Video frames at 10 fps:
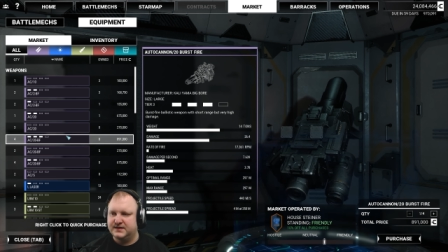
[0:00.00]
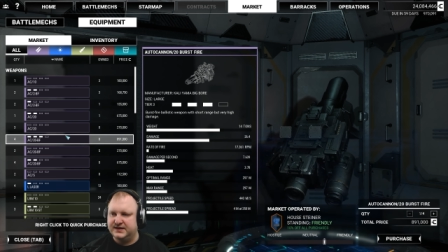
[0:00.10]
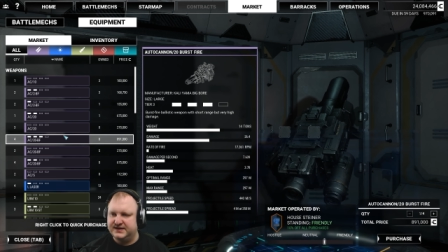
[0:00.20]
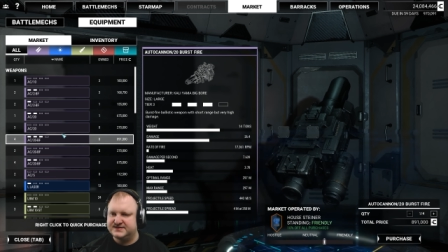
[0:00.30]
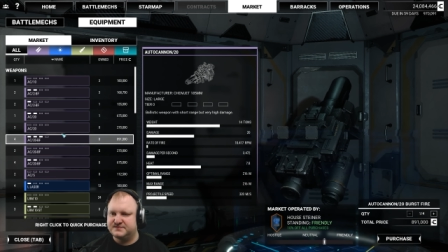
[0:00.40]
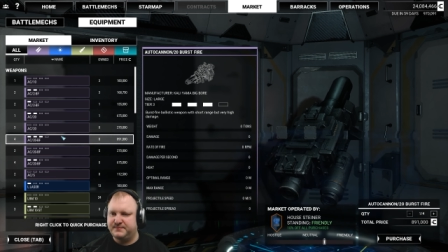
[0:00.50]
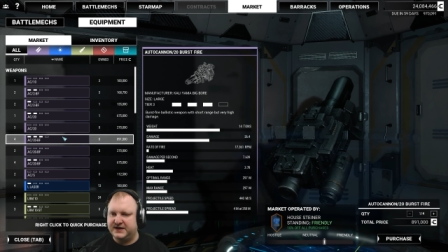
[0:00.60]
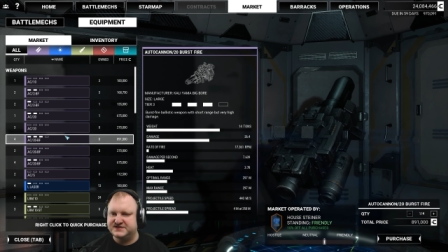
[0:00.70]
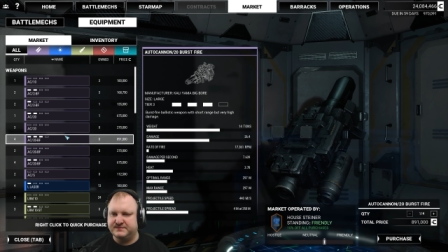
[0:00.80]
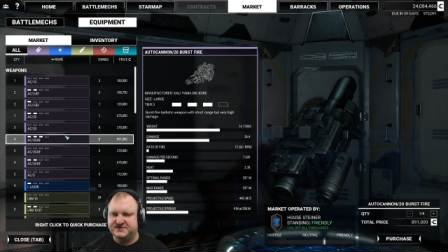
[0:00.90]
These
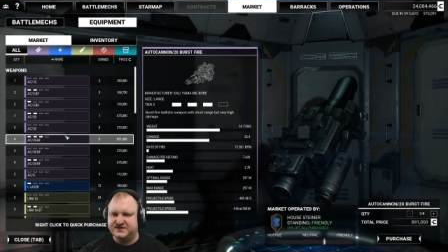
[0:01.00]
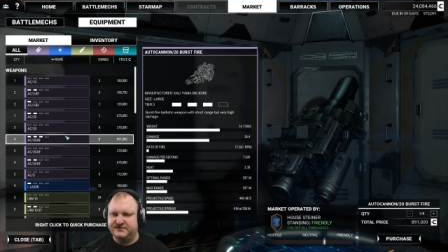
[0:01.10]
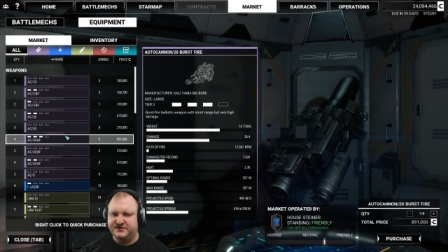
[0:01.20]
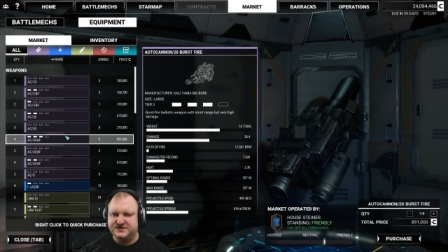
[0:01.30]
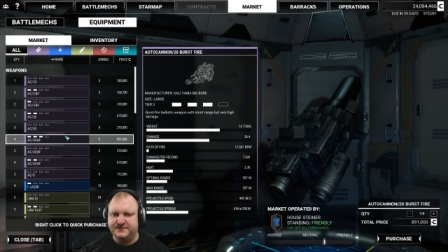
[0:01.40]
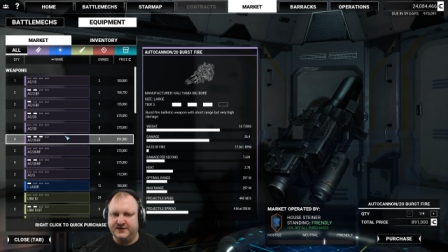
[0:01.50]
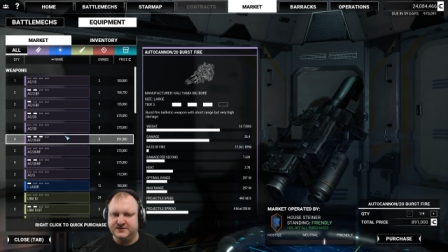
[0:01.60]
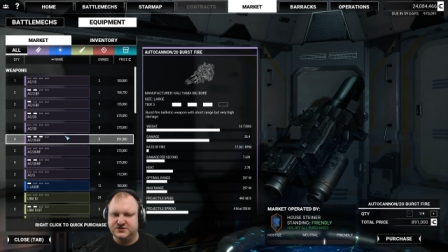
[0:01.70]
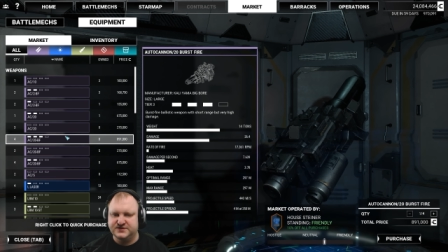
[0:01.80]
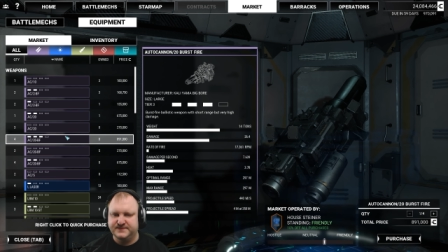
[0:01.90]
pack some serious
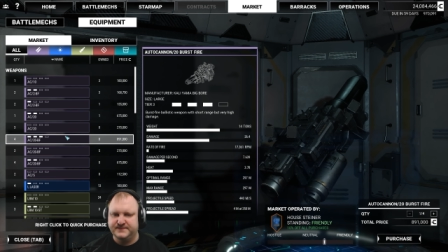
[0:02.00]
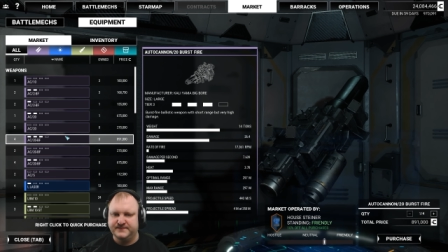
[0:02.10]
punch.